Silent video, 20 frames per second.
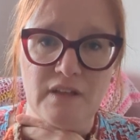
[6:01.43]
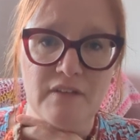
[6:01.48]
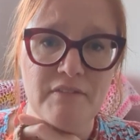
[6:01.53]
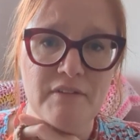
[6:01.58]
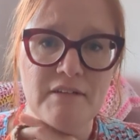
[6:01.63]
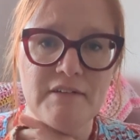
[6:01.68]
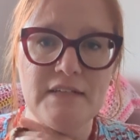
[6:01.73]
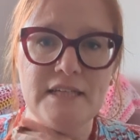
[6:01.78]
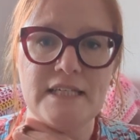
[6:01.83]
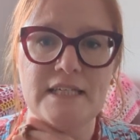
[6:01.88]

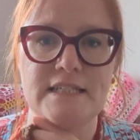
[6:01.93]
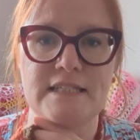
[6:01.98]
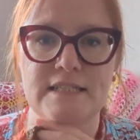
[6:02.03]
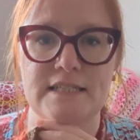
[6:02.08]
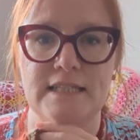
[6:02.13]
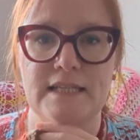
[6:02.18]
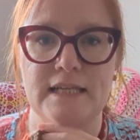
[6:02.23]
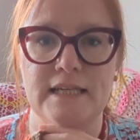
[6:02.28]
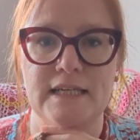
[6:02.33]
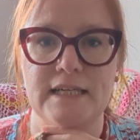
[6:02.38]
very
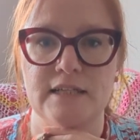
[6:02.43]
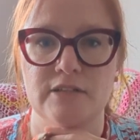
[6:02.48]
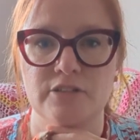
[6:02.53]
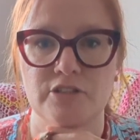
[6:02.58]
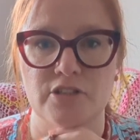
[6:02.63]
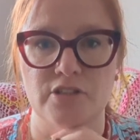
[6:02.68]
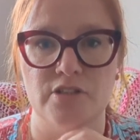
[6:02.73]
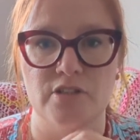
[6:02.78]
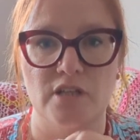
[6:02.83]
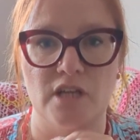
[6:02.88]
easily
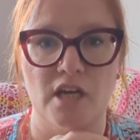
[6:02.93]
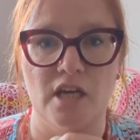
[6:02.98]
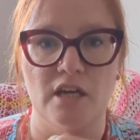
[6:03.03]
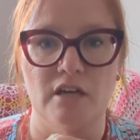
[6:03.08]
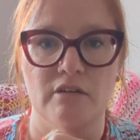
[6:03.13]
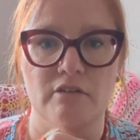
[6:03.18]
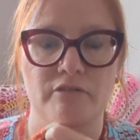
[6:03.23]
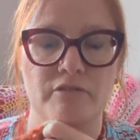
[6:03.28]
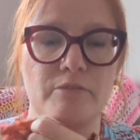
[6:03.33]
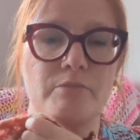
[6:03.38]
just
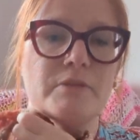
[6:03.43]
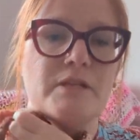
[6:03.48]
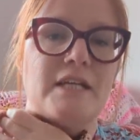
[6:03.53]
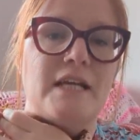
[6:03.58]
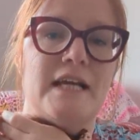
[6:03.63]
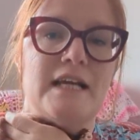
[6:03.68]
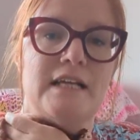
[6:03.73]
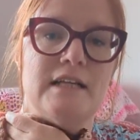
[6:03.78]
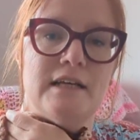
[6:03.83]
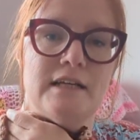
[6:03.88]
go from the
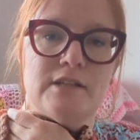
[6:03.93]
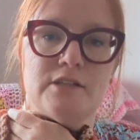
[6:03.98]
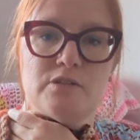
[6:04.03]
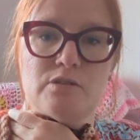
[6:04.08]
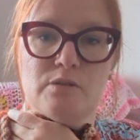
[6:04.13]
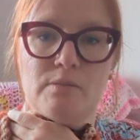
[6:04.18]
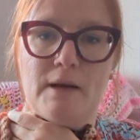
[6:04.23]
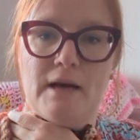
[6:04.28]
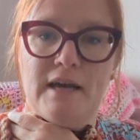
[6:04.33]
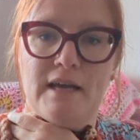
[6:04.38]
neckline
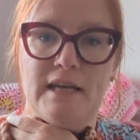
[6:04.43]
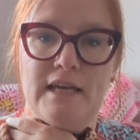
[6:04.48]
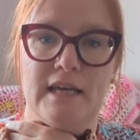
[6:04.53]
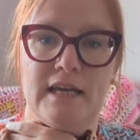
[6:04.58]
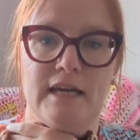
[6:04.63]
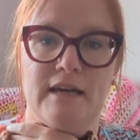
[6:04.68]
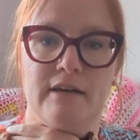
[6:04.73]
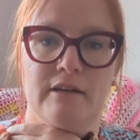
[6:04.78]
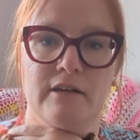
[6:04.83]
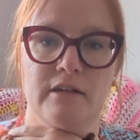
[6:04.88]
to about
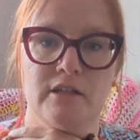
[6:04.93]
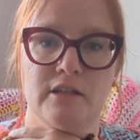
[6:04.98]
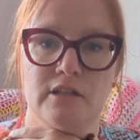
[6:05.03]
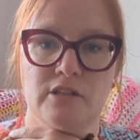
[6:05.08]
here,